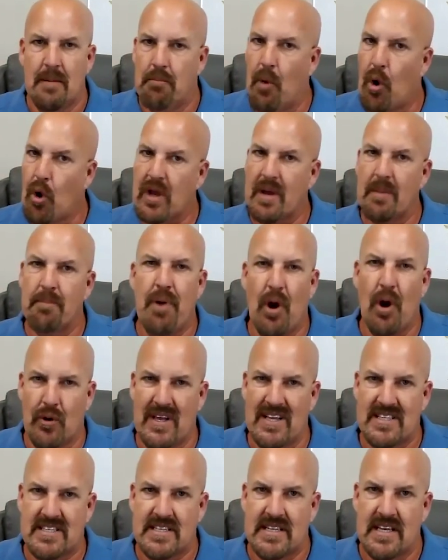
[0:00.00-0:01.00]
more
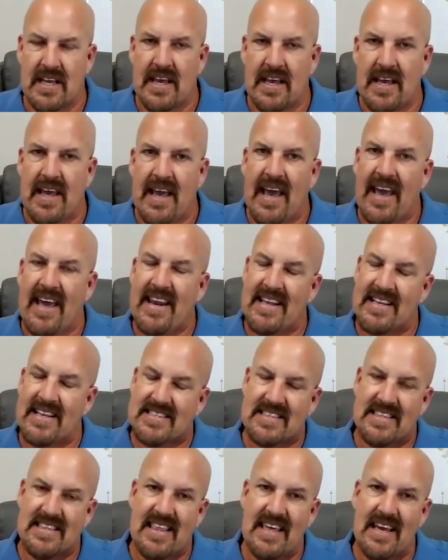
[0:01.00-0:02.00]
components, and
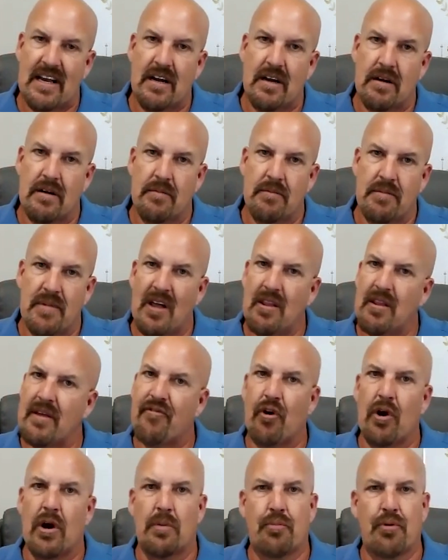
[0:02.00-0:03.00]
it's there not only for
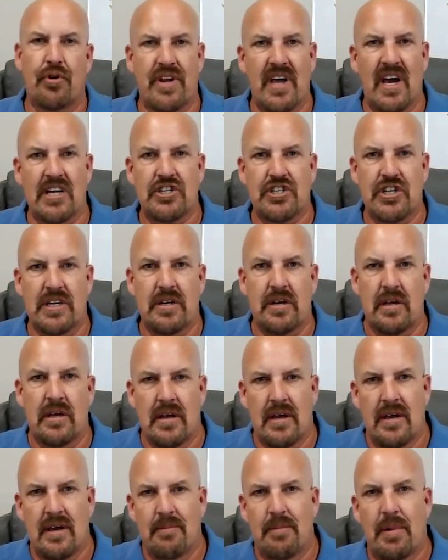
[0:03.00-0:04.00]
our production,
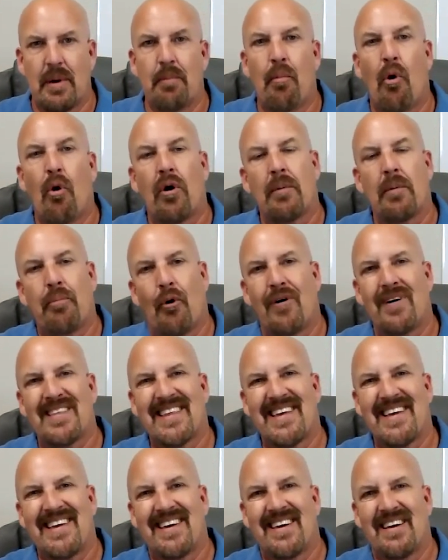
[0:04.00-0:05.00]
but more
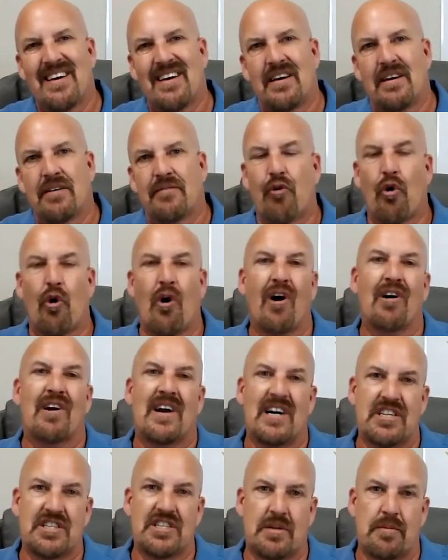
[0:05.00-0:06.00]
importantly, for our
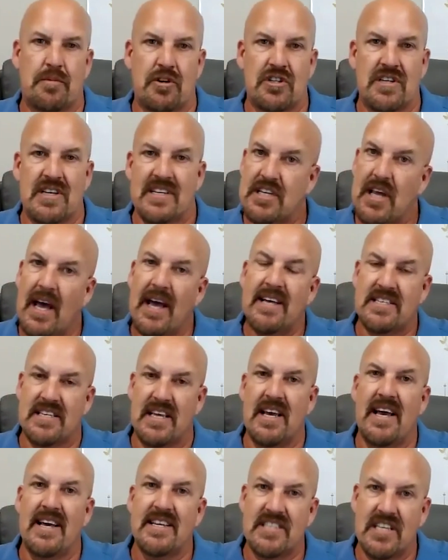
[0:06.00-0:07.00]
customers,
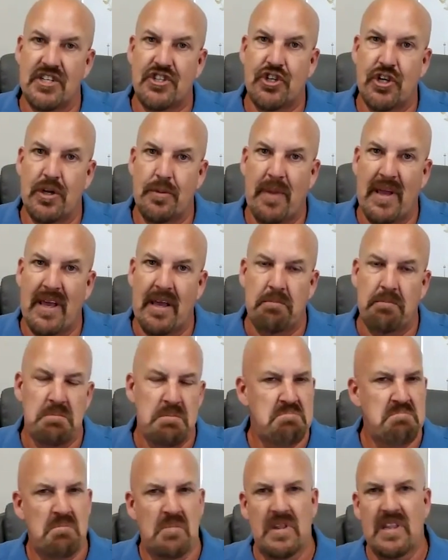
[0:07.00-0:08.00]
as it should be.
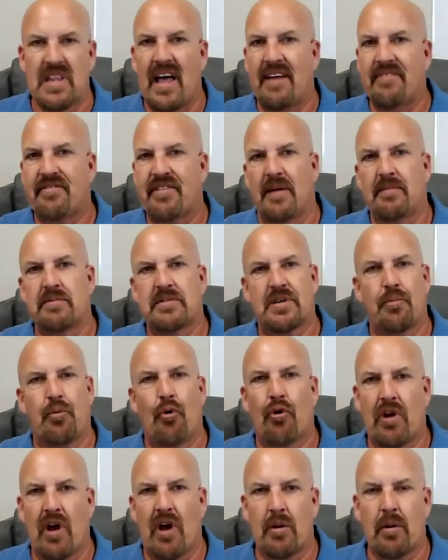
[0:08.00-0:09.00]
Lifetime
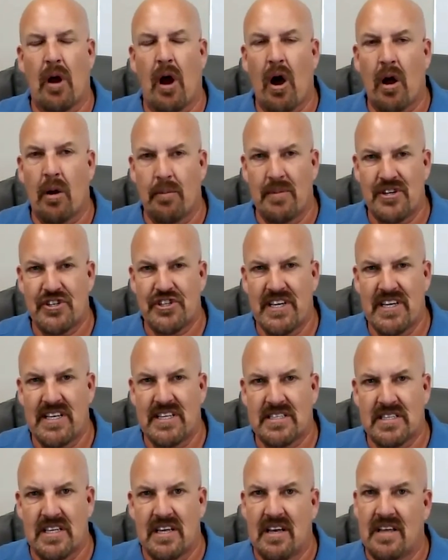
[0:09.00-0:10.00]
support on our
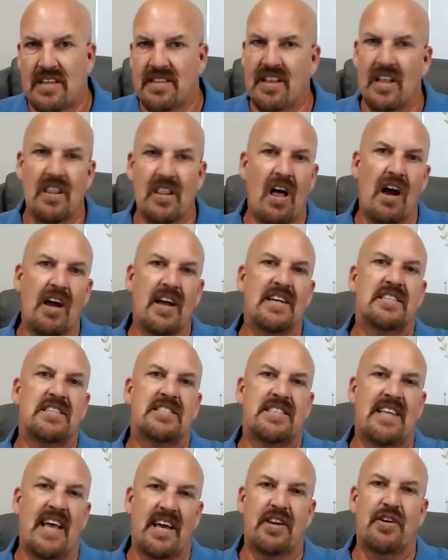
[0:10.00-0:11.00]
machines, the longest
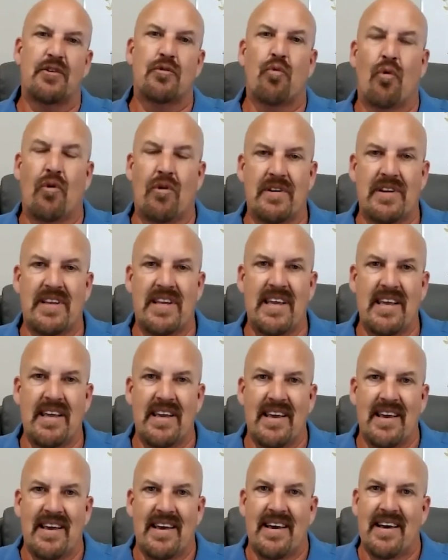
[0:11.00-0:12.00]
standard
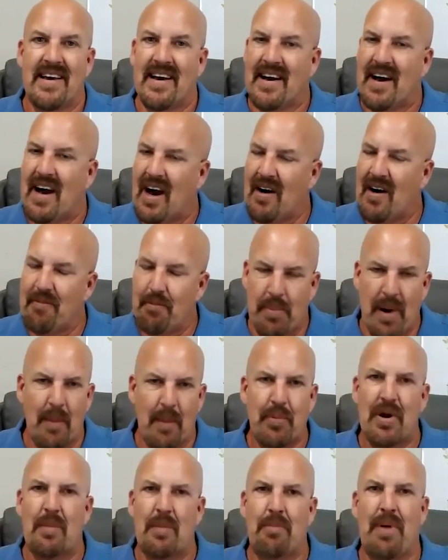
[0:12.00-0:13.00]
warranty,
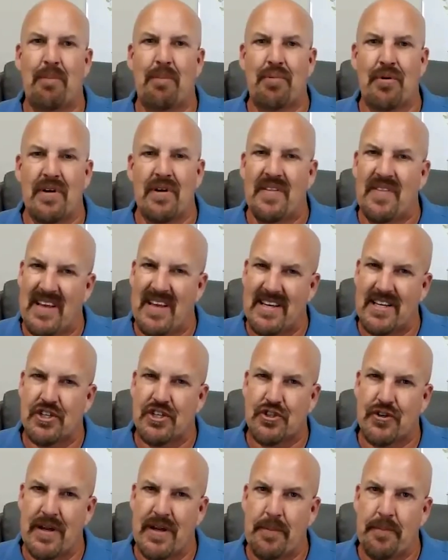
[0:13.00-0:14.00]
bumper to bumper in the
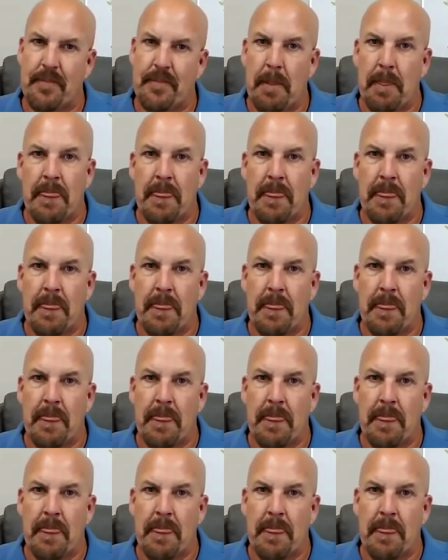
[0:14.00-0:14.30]
industry.